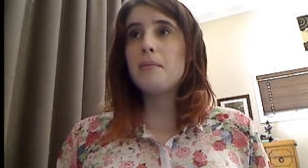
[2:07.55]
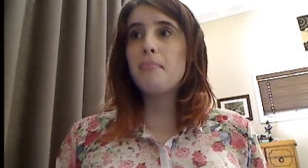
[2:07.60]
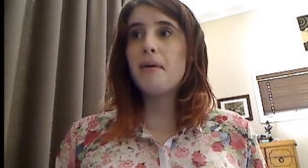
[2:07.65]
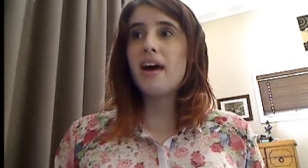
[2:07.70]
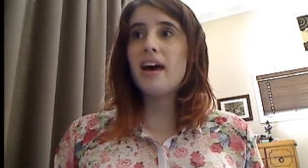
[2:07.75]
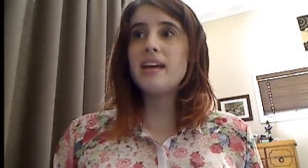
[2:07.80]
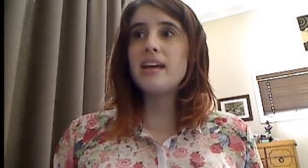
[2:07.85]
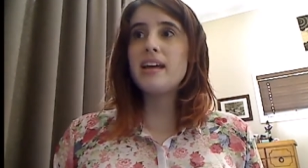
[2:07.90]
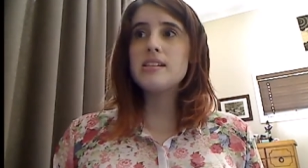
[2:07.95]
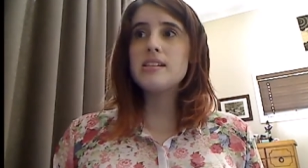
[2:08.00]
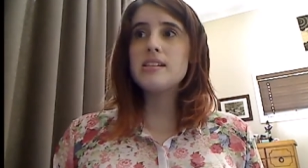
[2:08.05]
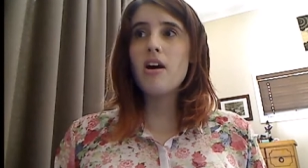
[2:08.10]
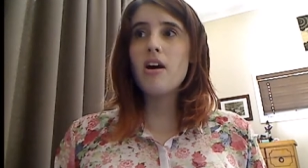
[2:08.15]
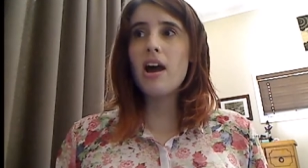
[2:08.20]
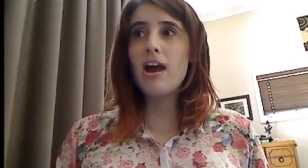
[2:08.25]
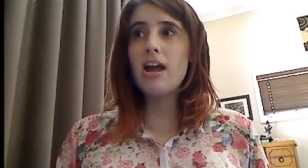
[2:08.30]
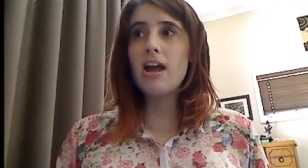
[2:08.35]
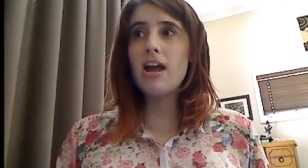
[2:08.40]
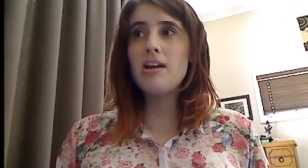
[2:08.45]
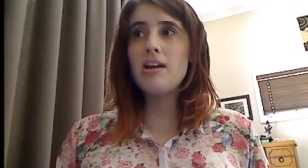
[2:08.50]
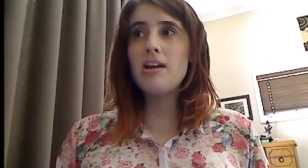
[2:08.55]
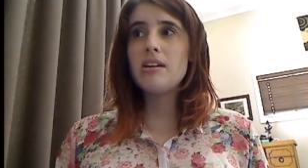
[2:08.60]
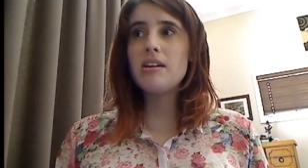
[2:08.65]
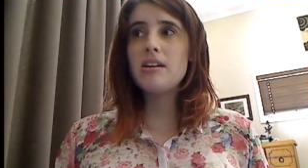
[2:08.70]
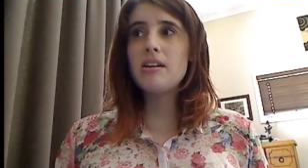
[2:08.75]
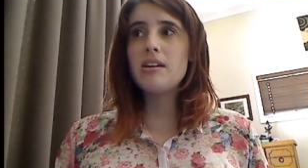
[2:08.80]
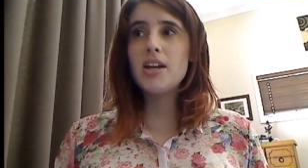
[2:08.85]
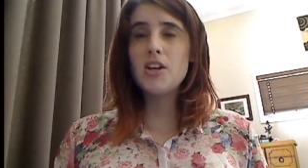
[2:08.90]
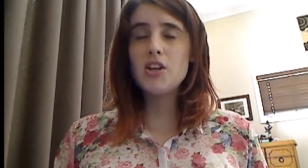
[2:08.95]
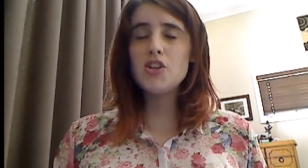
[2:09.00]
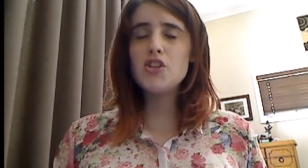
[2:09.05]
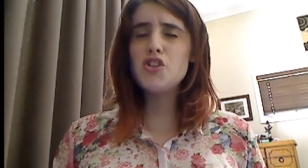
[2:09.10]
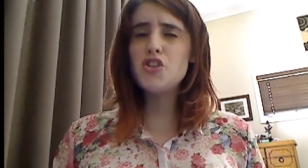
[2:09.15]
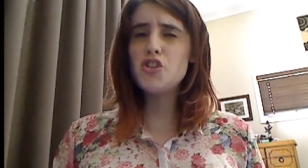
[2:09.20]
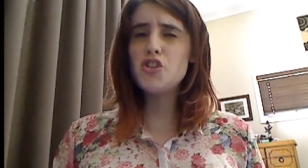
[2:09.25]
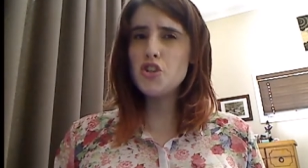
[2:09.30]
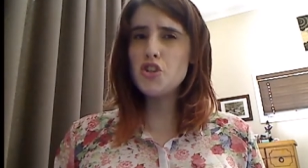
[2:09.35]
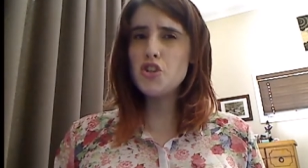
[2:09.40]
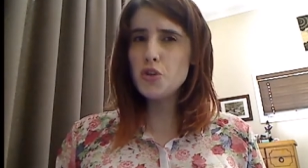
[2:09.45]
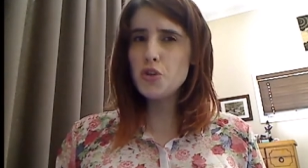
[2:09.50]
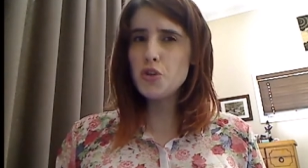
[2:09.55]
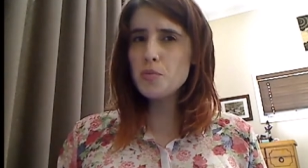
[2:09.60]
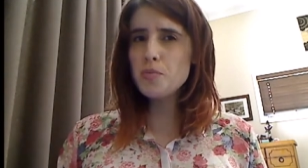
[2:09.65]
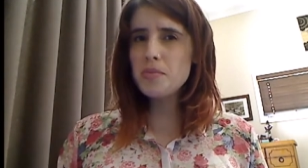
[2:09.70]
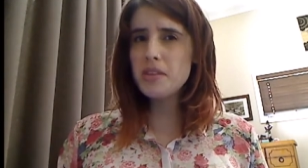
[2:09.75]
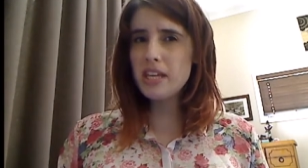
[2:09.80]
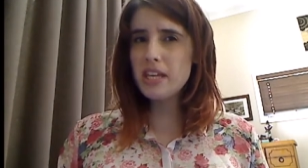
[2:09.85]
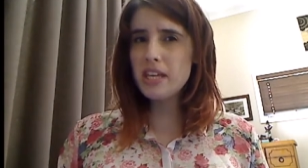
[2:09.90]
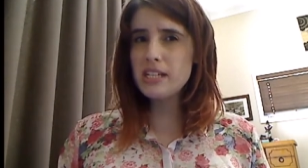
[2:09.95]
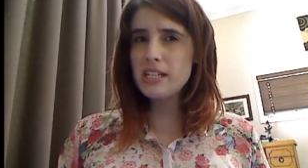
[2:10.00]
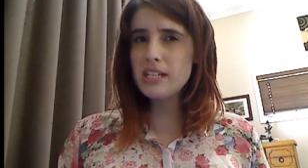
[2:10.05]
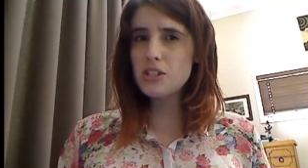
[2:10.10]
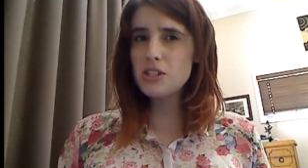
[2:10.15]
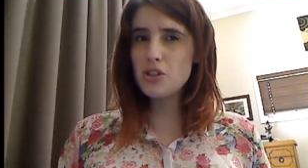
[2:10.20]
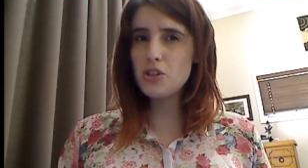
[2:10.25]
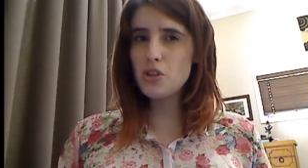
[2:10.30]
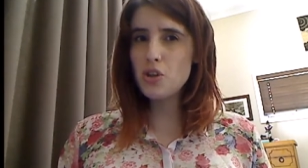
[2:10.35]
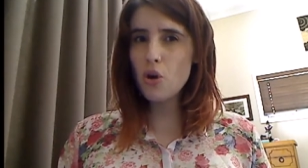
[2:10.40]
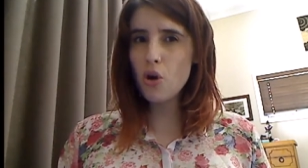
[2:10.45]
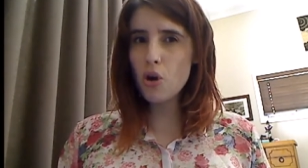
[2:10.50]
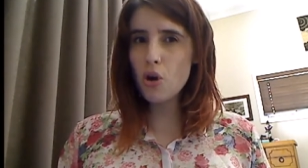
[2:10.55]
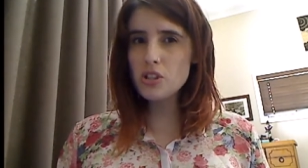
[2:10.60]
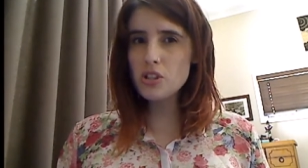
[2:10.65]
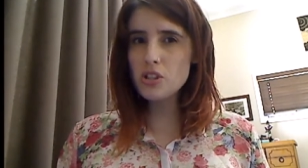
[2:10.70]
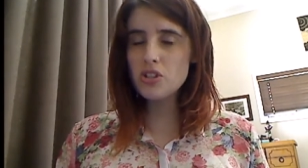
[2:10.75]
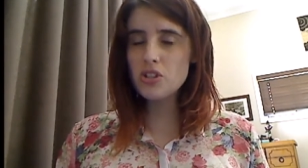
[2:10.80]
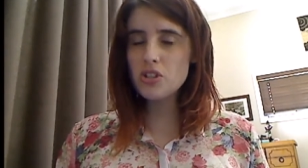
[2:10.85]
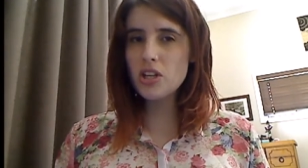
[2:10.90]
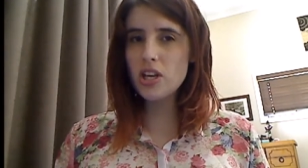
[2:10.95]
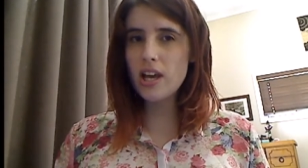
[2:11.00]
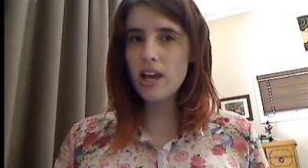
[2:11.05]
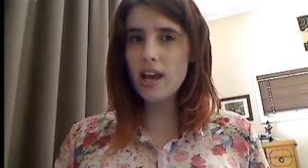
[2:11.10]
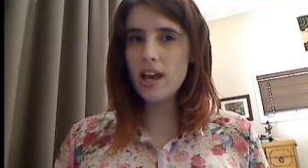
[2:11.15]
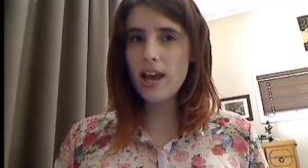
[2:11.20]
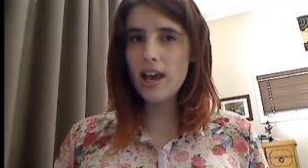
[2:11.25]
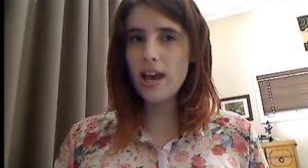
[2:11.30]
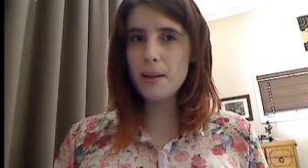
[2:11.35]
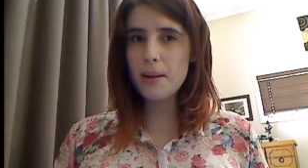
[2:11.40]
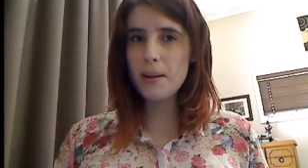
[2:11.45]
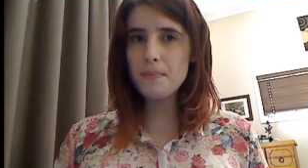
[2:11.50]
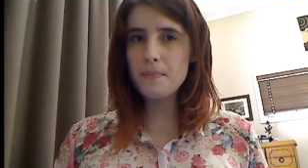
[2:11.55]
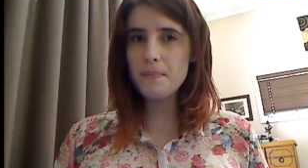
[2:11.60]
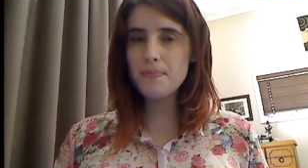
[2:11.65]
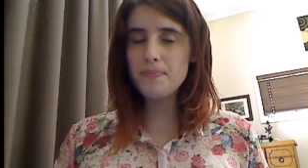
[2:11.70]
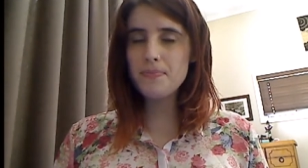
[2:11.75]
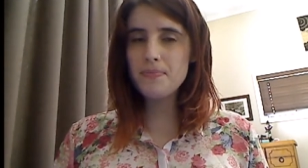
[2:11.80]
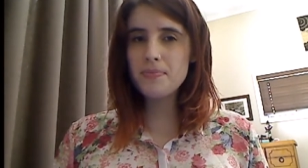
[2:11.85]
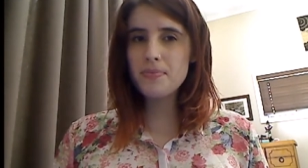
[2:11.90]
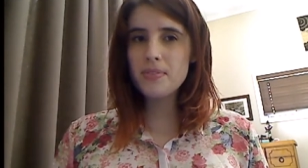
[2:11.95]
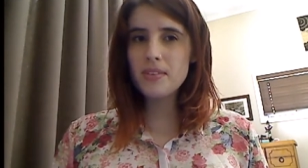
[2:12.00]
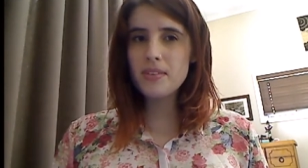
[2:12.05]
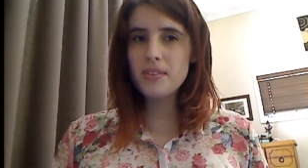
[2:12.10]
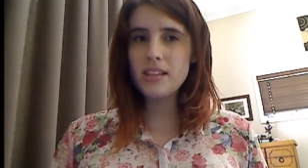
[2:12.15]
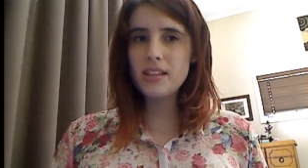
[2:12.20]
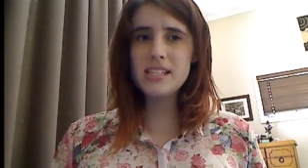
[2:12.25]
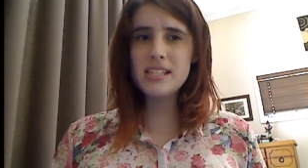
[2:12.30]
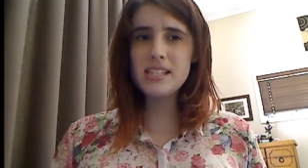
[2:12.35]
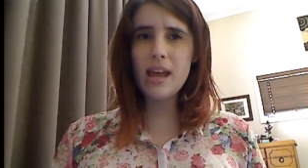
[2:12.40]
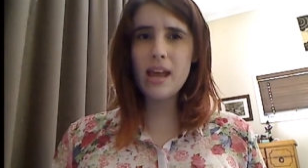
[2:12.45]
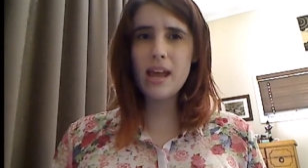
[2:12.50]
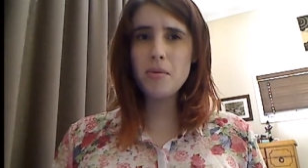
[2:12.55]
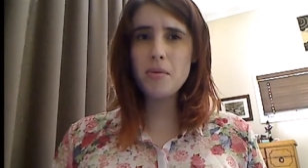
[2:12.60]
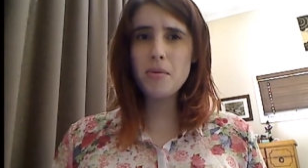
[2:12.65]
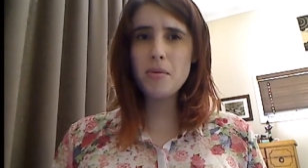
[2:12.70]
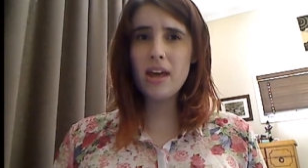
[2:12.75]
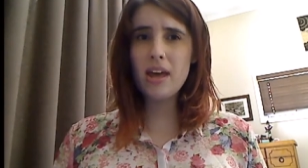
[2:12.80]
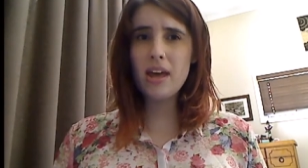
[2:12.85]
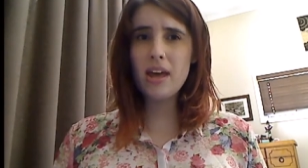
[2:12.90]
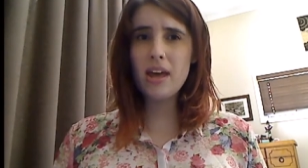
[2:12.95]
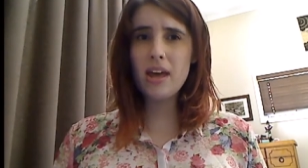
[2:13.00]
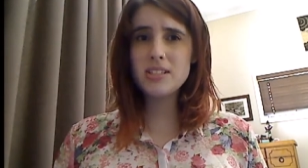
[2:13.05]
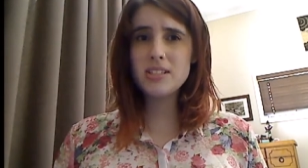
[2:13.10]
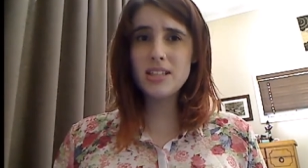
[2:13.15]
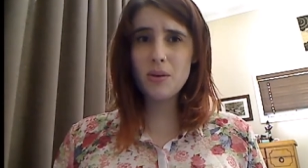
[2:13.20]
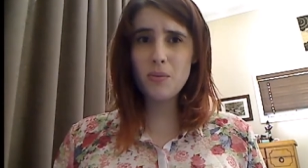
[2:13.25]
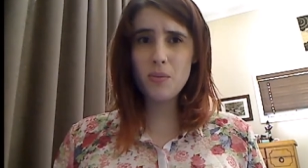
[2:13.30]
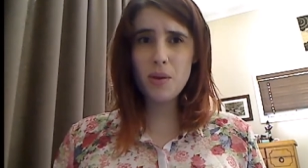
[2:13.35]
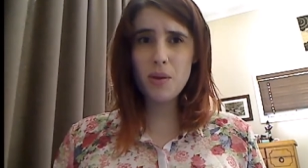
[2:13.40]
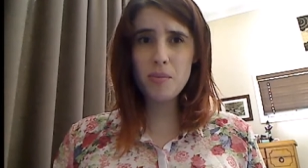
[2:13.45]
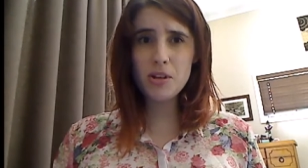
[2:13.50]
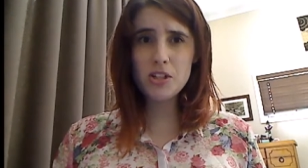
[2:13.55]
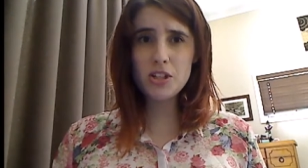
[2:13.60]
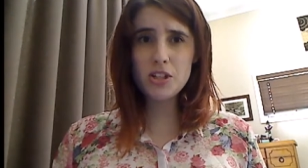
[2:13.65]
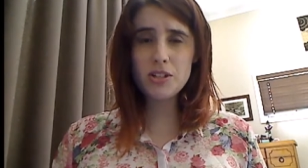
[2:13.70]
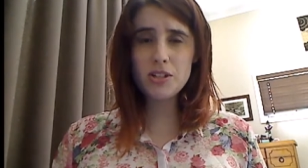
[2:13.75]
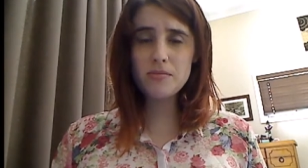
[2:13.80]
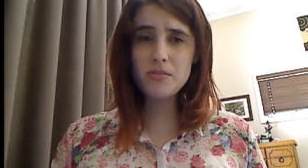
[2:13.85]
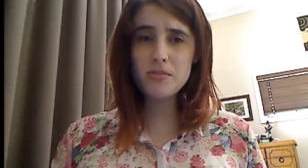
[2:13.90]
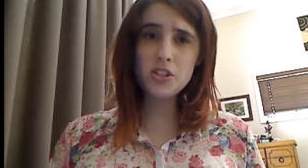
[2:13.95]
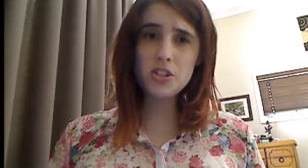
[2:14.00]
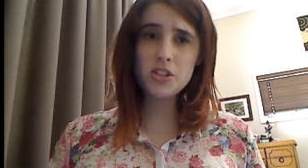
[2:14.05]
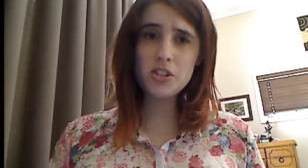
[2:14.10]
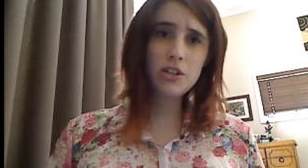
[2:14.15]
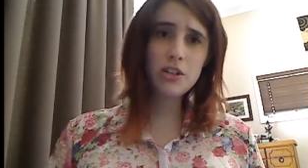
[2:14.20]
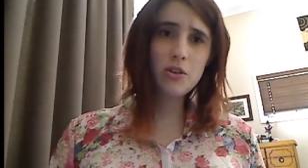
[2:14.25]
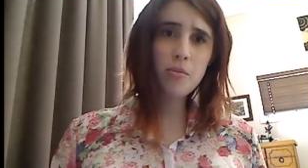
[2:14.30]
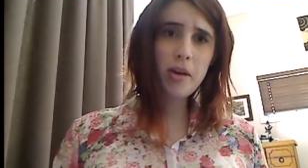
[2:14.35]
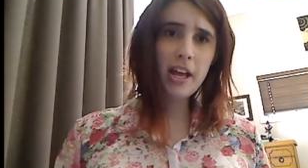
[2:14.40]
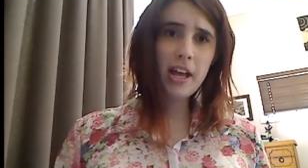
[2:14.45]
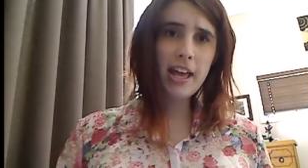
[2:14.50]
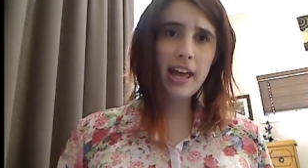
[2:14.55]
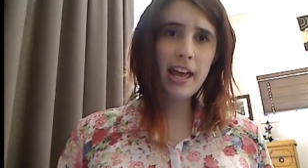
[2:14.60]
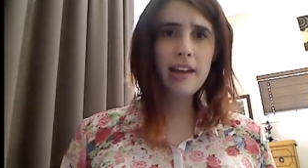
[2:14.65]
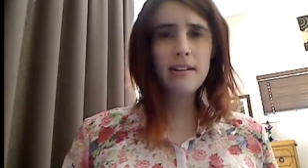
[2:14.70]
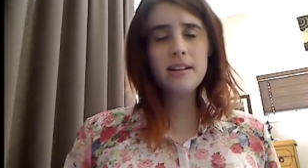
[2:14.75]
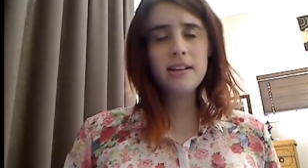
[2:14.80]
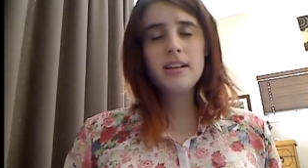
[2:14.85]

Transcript: But I can assume that it's not the same amount that women do. Just ignore my cat.